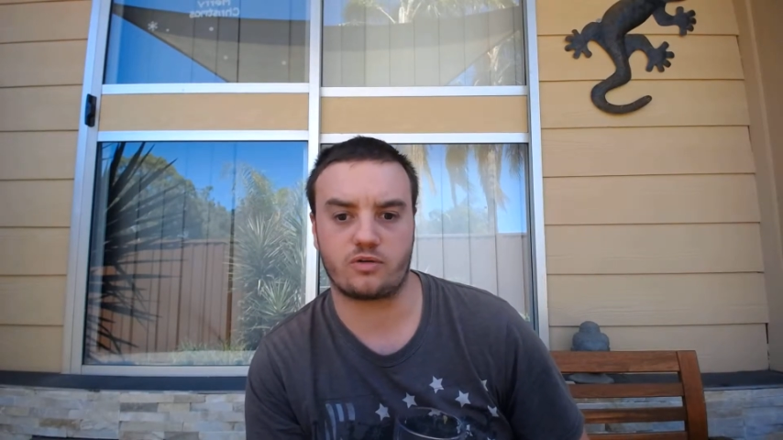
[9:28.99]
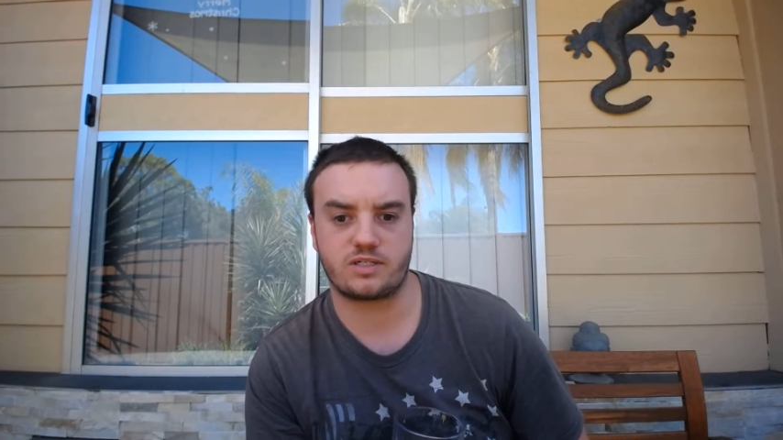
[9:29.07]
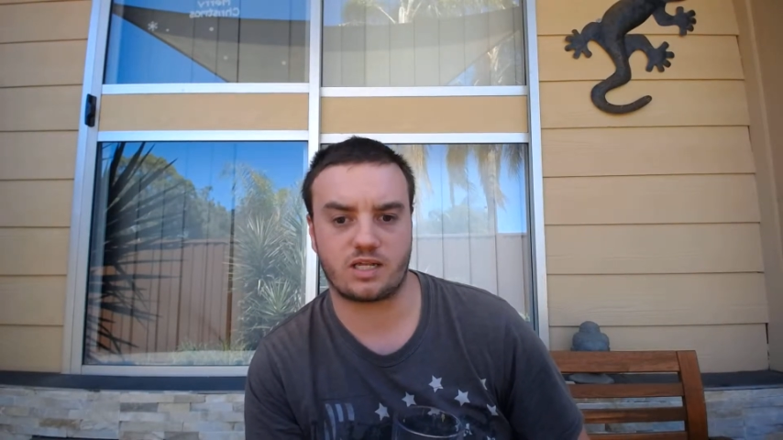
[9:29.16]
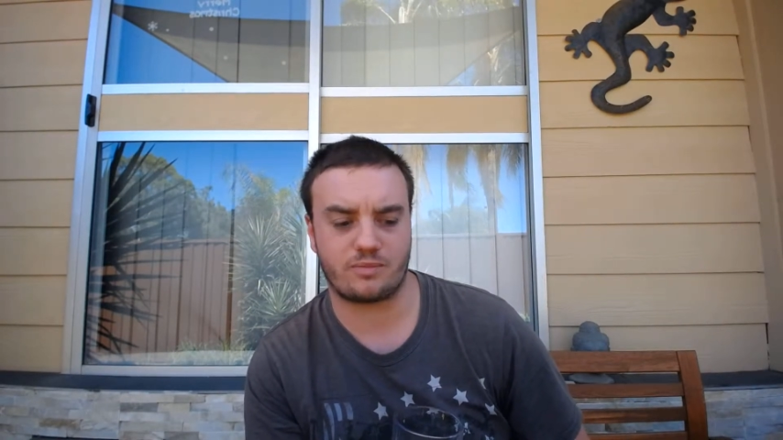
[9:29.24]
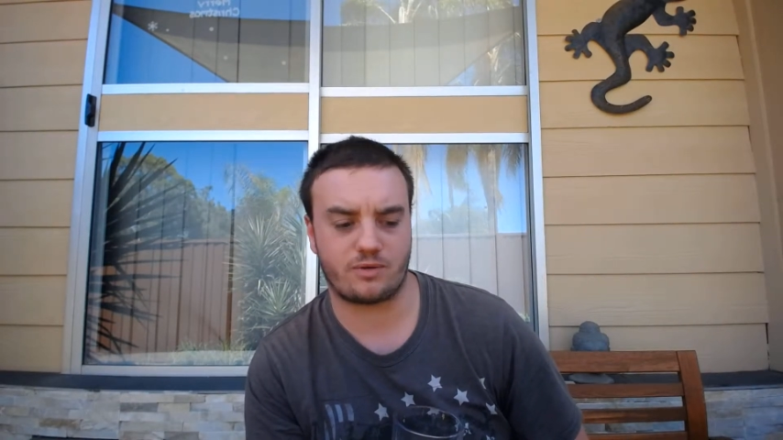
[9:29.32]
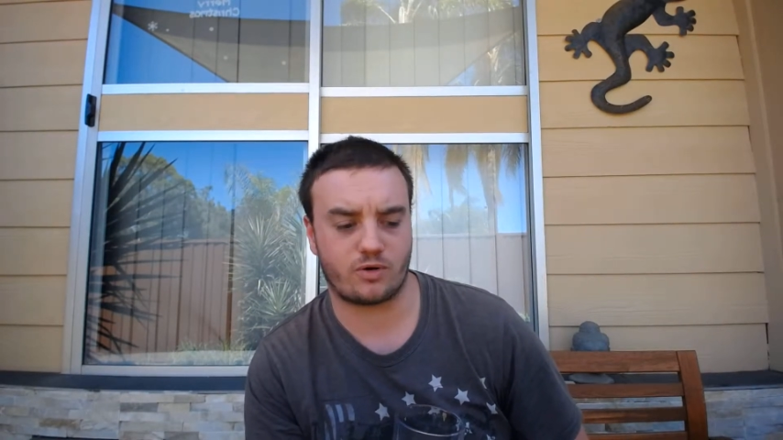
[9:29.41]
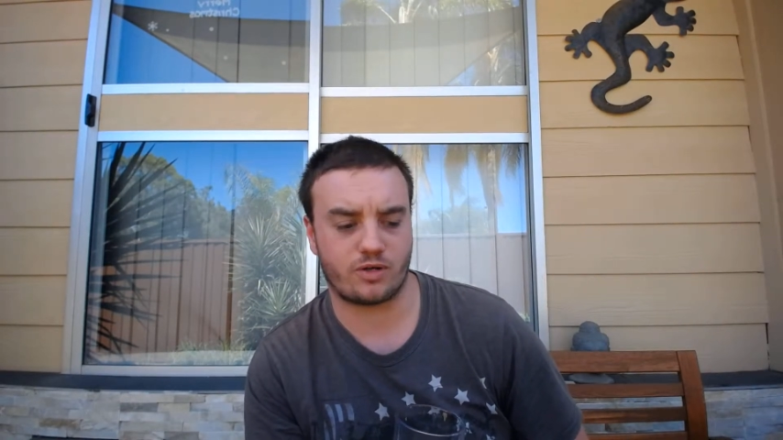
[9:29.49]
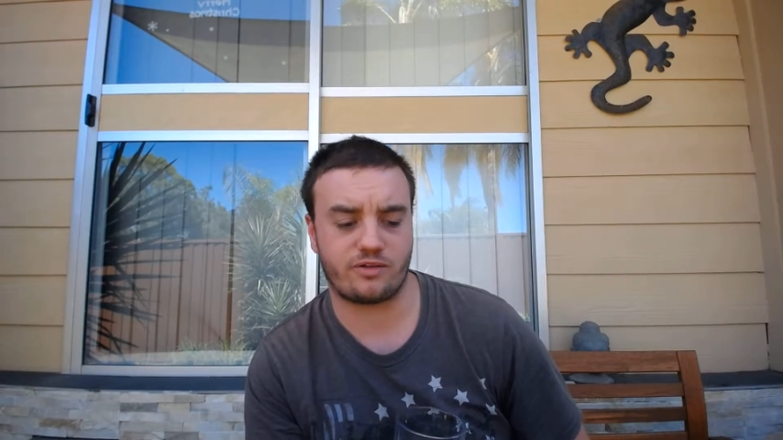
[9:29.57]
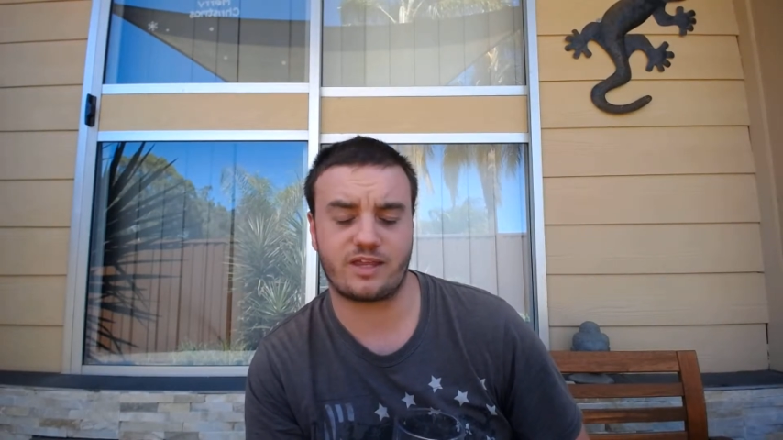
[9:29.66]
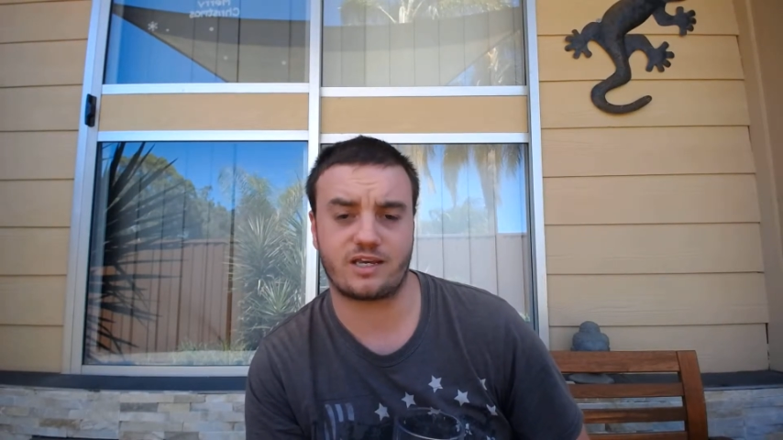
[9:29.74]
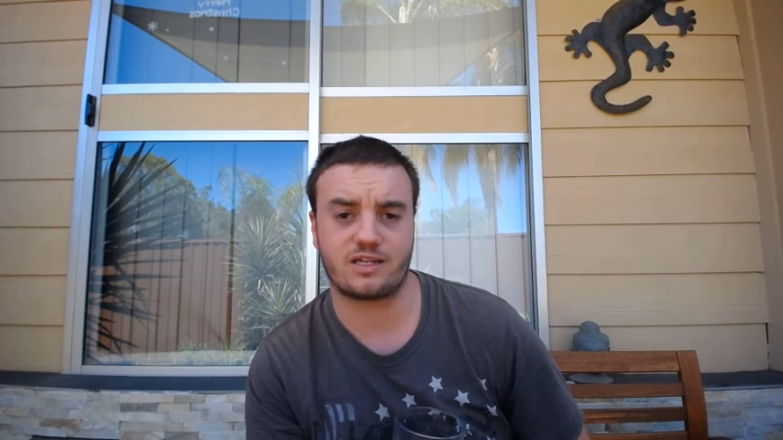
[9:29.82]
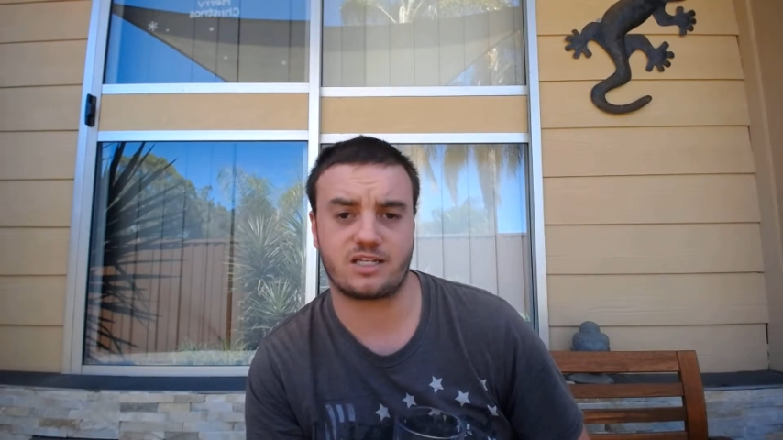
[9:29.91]
telling me what you
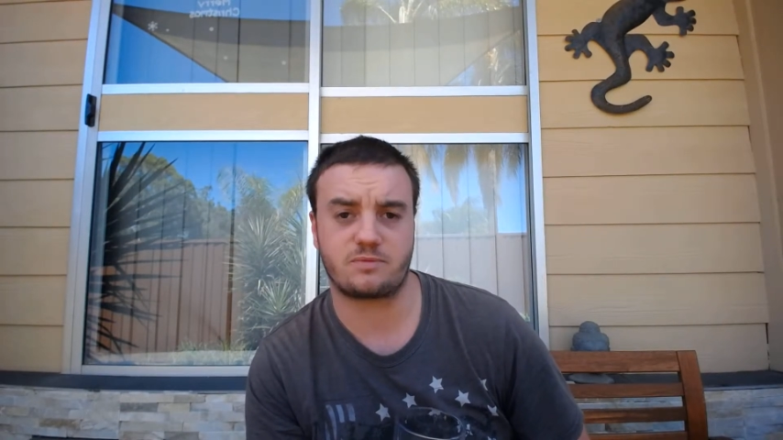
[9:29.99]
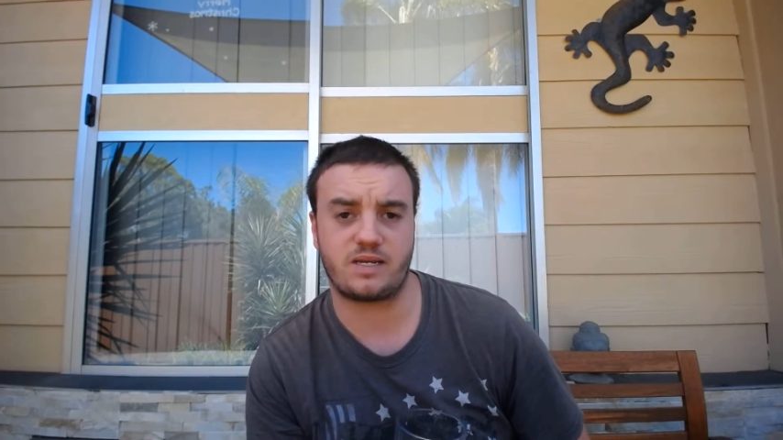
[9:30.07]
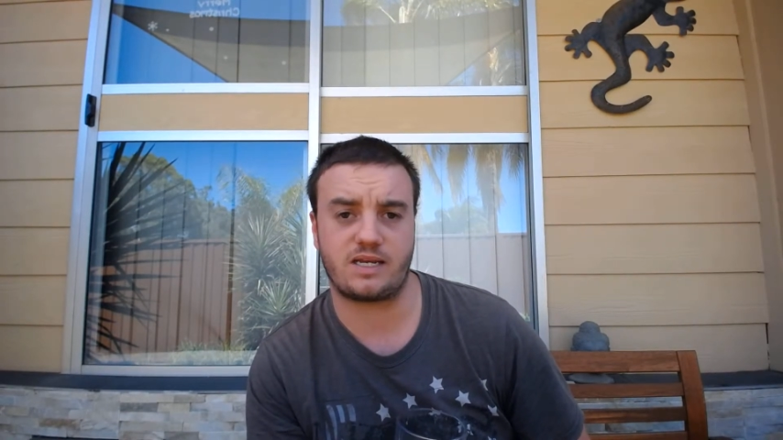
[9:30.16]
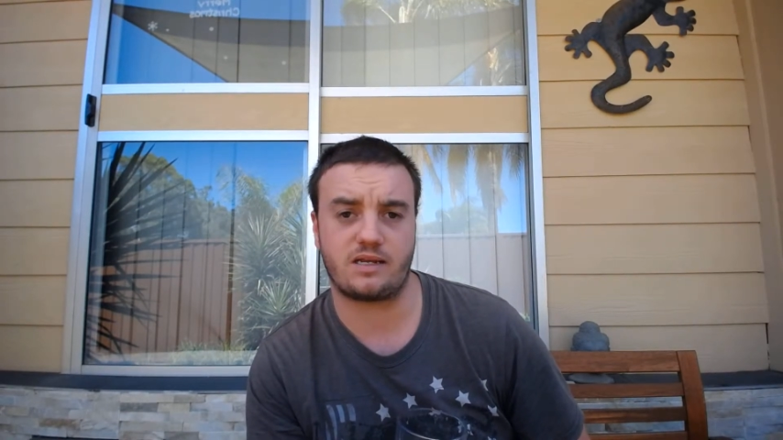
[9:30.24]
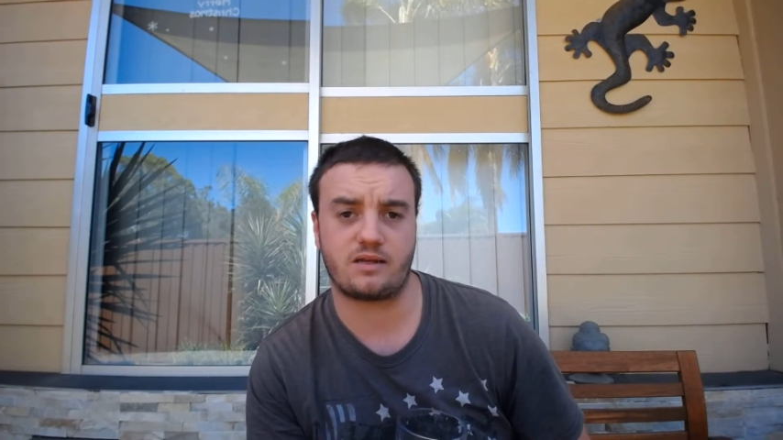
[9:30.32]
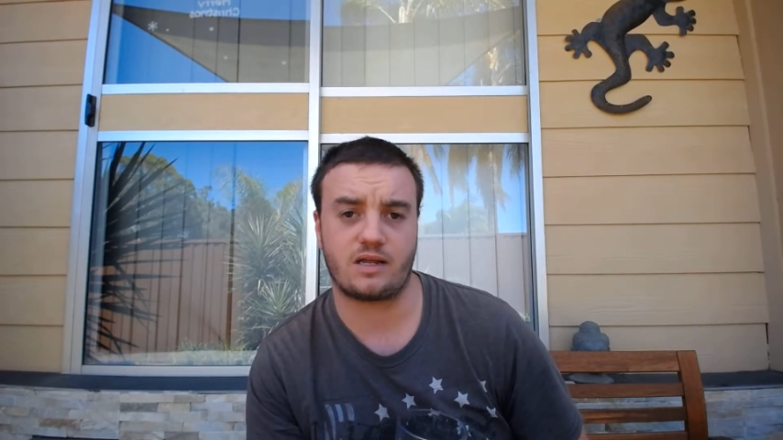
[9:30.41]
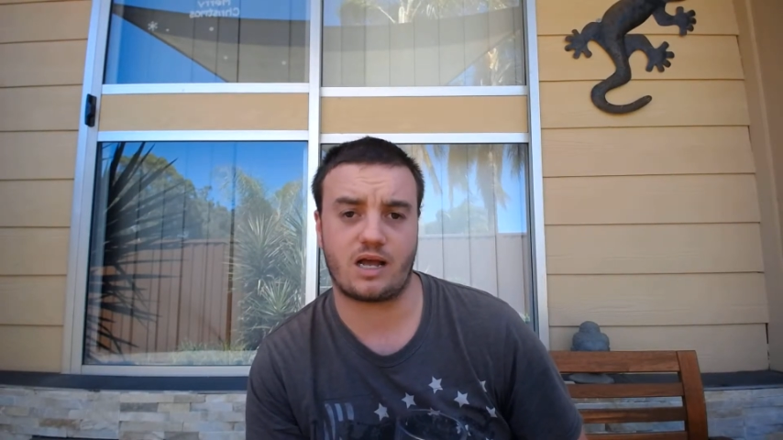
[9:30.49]
think of this beer.